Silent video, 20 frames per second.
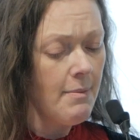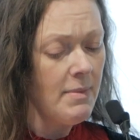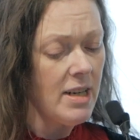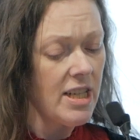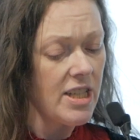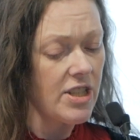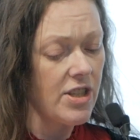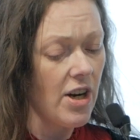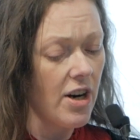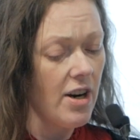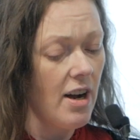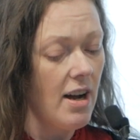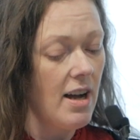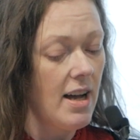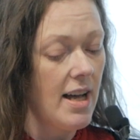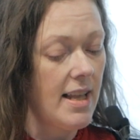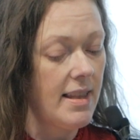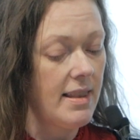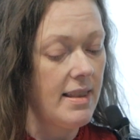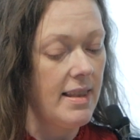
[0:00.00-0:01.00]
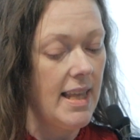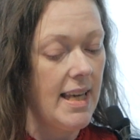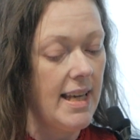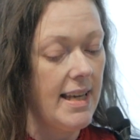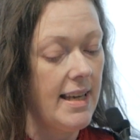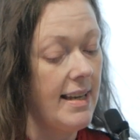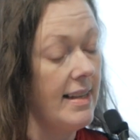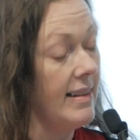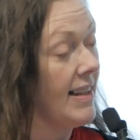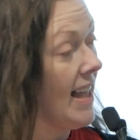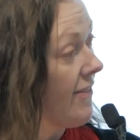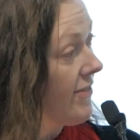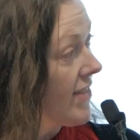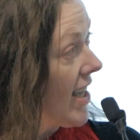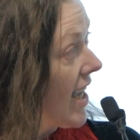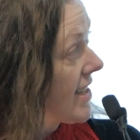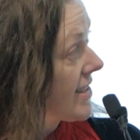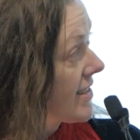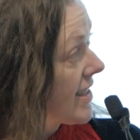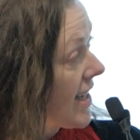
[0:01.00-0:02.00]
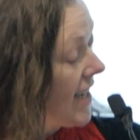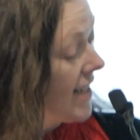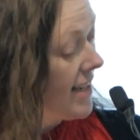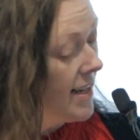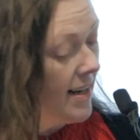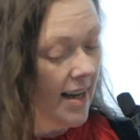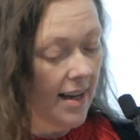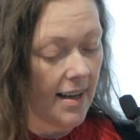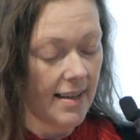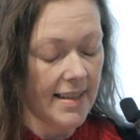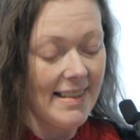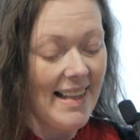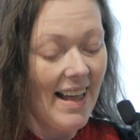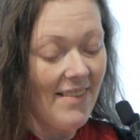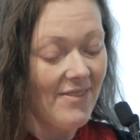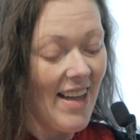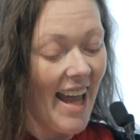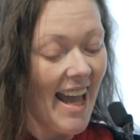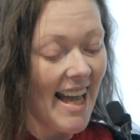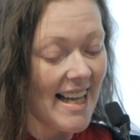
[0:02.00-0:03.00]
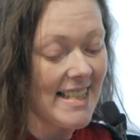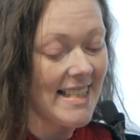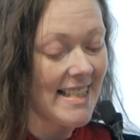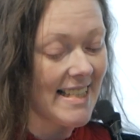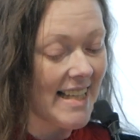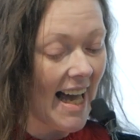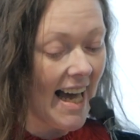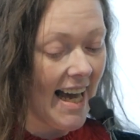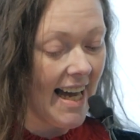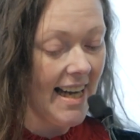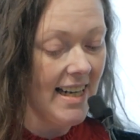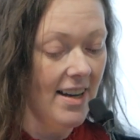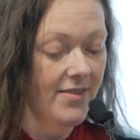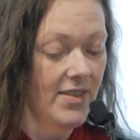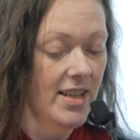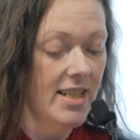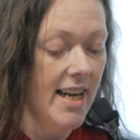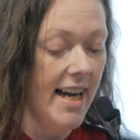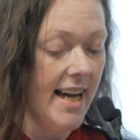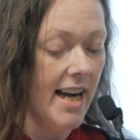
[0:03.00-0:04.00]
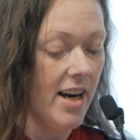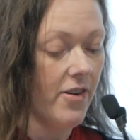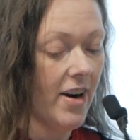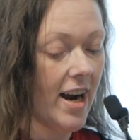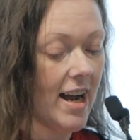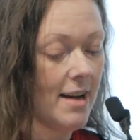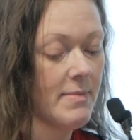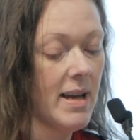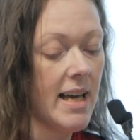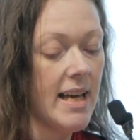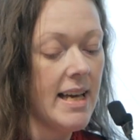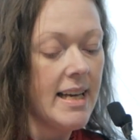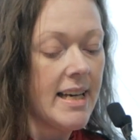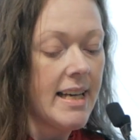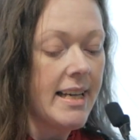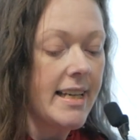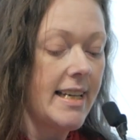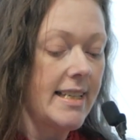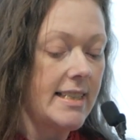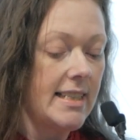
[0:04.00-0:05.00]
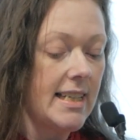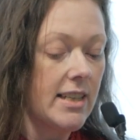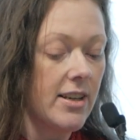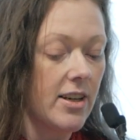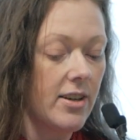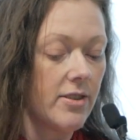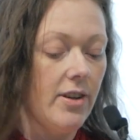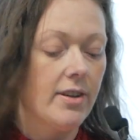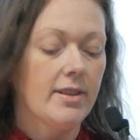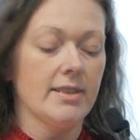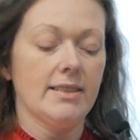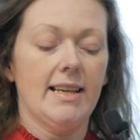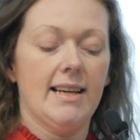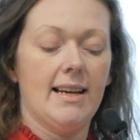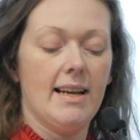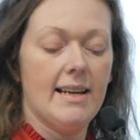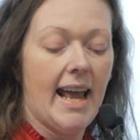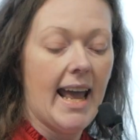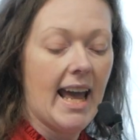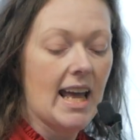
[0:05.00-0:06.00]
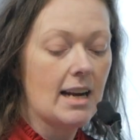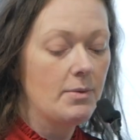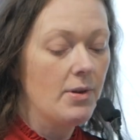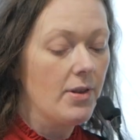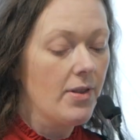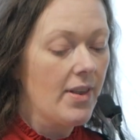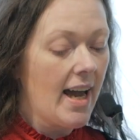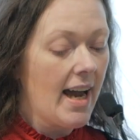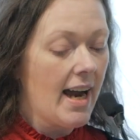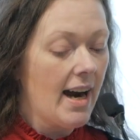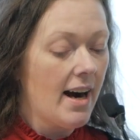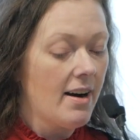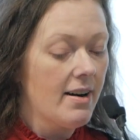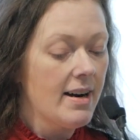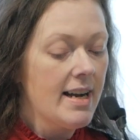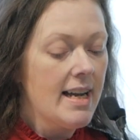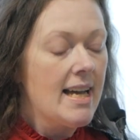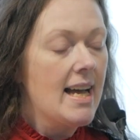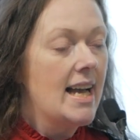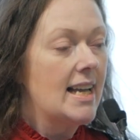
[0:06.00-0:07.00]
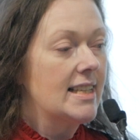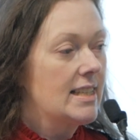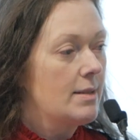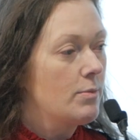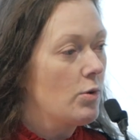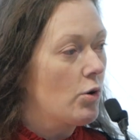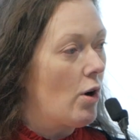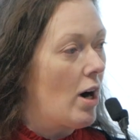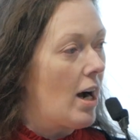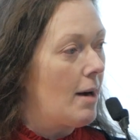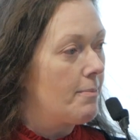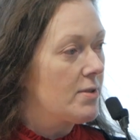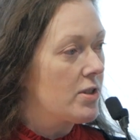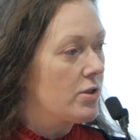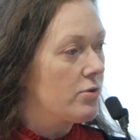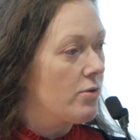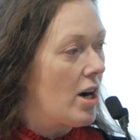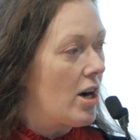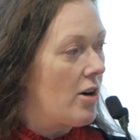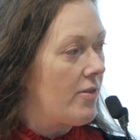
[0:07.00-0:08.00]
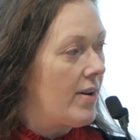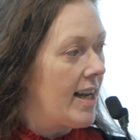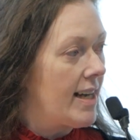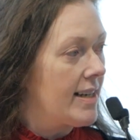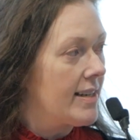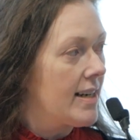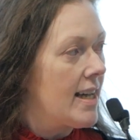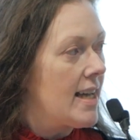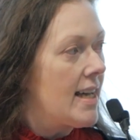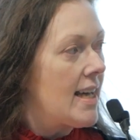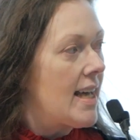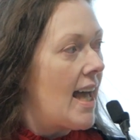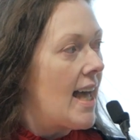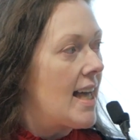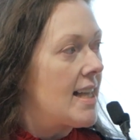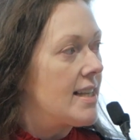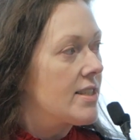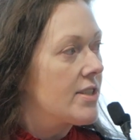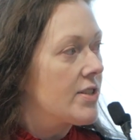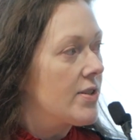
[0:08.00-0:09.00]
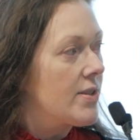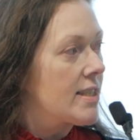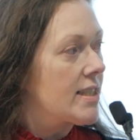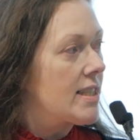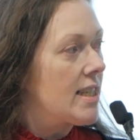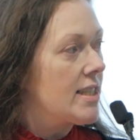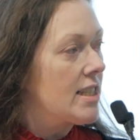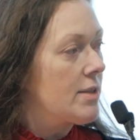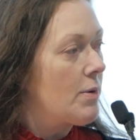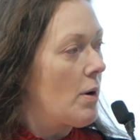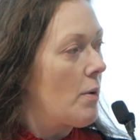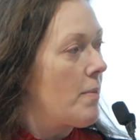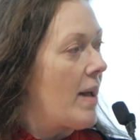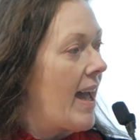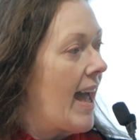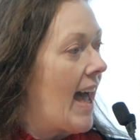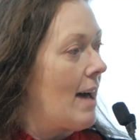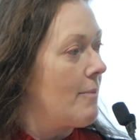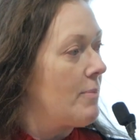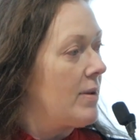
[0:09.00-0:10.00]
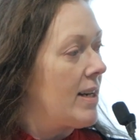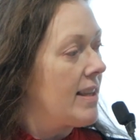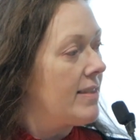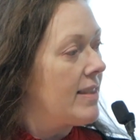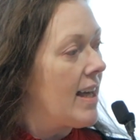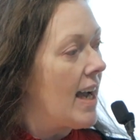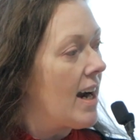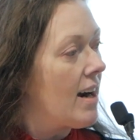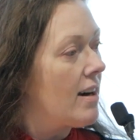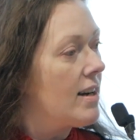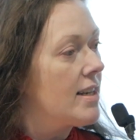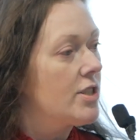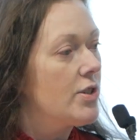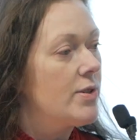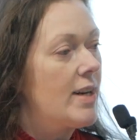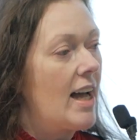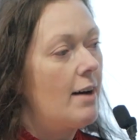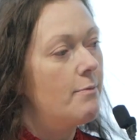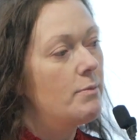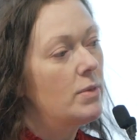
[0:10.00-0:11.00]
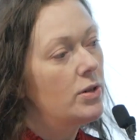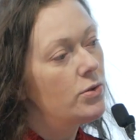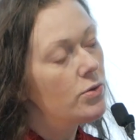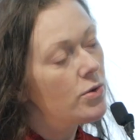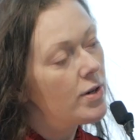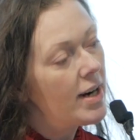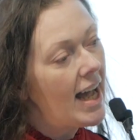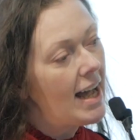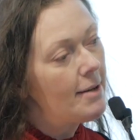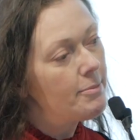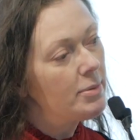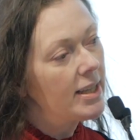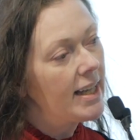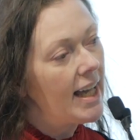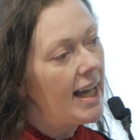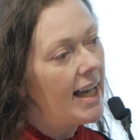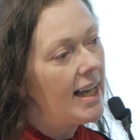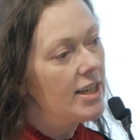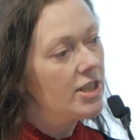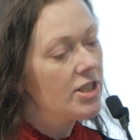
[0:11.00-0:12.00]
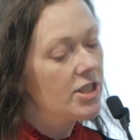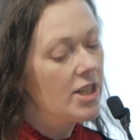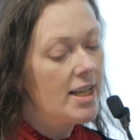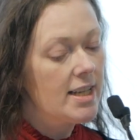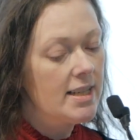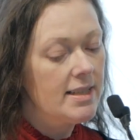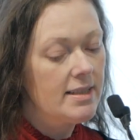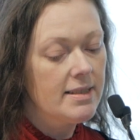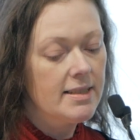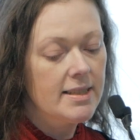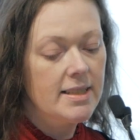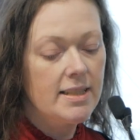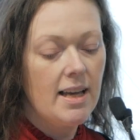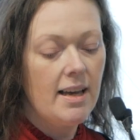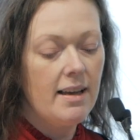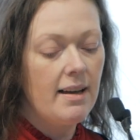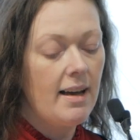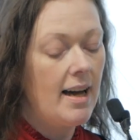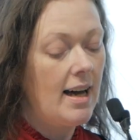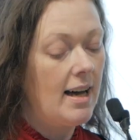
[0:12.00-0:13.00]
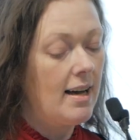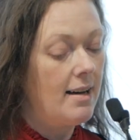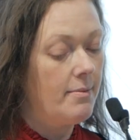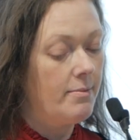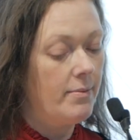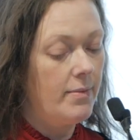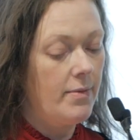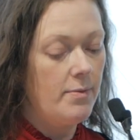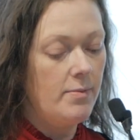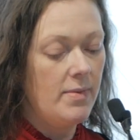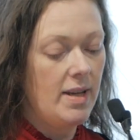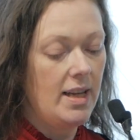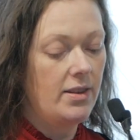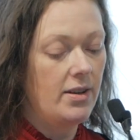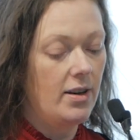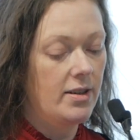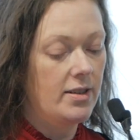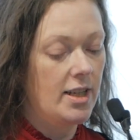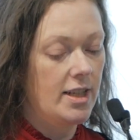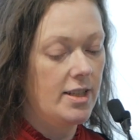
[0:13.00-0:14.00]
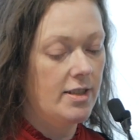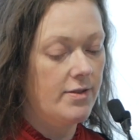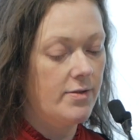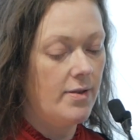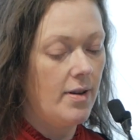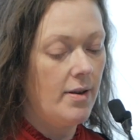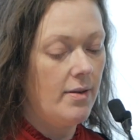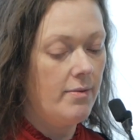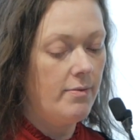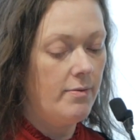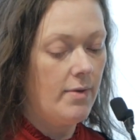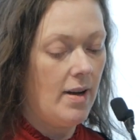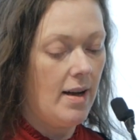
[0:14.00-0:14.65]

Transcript: I'm going to start on the left-hand side of the diagram. You see there looks like an animal there and some crops growing. And so essentially what would be happening there is you'd have manure applications, either just